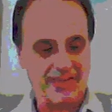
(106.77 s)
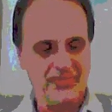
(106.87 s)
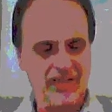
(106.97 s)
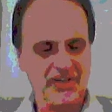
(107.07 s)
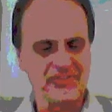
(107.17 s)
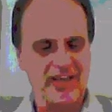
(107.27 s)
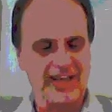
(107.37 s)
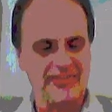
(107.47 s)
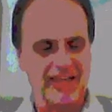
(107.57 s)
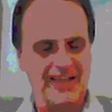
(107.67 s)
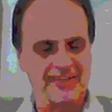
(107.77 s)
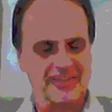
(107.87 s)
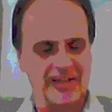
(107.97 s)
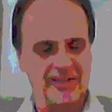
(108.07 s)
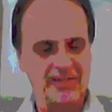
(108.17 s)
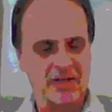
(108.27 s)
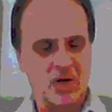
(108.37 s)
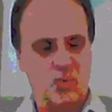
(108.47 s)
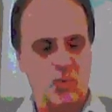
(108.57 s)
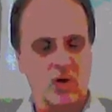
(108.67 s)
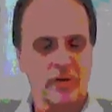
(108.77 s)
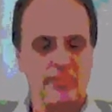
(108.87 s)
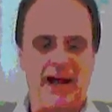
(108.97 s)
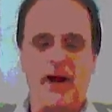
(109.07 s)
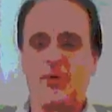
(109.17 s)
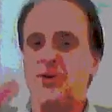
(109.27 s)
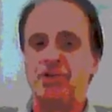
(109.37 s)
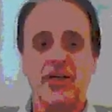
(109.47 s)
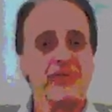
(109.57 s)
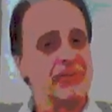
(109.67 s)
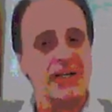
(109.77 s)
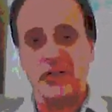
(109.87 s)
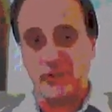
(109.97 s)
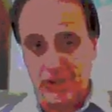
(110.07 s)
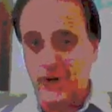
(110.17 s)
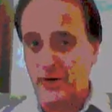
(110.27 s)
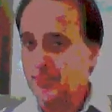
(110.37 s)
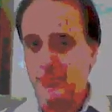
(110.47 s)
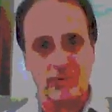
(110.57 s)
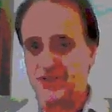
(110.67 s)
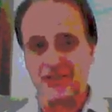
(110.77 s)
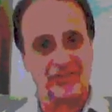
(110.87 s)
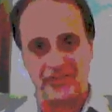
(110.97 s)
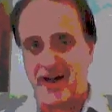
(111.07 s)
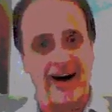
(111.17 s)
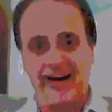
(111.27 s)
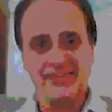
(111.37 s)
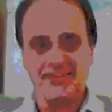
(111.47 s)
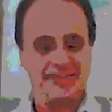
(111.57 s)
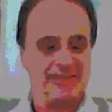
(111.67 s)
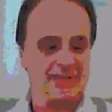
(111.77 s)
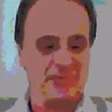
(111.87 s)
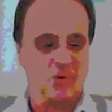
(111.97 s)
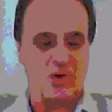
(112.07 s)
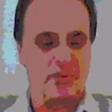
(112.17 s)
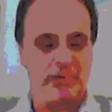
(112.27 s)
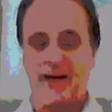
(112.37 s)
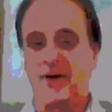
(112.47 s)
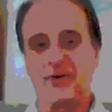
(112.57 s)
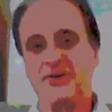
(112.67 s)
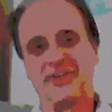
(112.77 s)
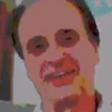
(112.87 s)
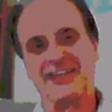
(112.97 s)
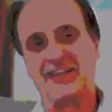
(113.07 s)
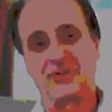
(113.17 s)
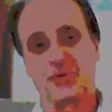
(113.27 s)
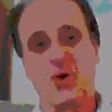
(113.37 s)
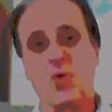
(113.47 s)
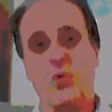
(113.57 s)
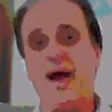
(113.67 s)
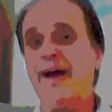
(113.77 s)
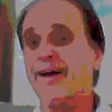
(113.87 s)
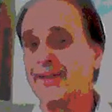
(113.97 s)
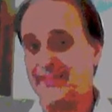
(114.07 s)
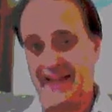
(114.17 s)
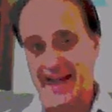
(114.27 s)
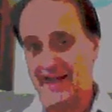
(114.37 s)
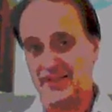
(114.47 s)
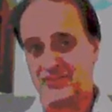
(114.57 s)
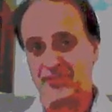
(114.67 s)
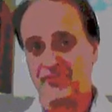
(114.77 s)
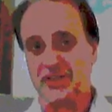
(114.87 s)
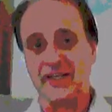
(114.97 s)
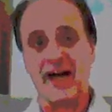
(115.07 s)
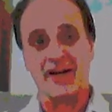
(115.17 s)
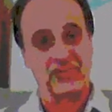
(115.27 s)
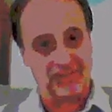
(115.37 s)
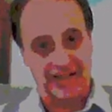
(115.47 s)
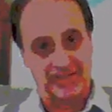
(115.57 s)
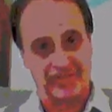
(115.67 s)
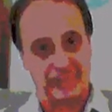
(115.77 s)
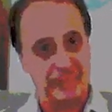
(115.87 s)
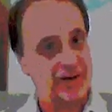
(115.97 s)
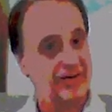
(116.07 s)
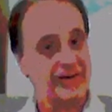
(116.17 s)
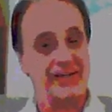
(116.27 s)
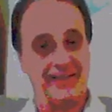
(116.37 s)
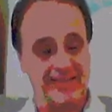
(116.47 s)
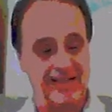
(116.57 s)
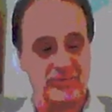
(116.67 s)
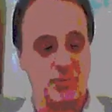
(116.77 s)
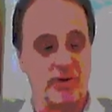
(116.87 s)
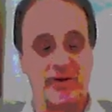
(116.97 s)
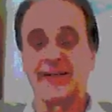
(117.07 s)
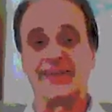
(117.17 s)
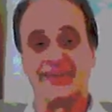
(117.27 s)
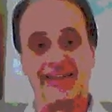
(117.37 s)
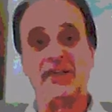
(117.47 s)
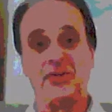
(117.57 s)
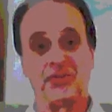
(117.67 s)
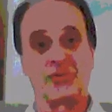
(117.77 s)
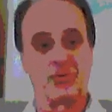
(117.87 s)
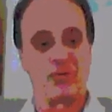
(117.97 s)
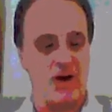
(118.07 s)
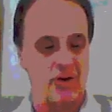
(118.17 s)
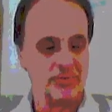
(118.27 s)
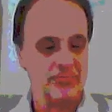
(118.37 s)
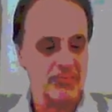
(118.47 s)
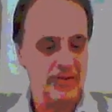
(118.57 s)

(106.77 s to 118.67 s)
They said that world power is shifting to Europe, which it's not. World power is well in the hands of the United States of America, and that's where it continues to grow.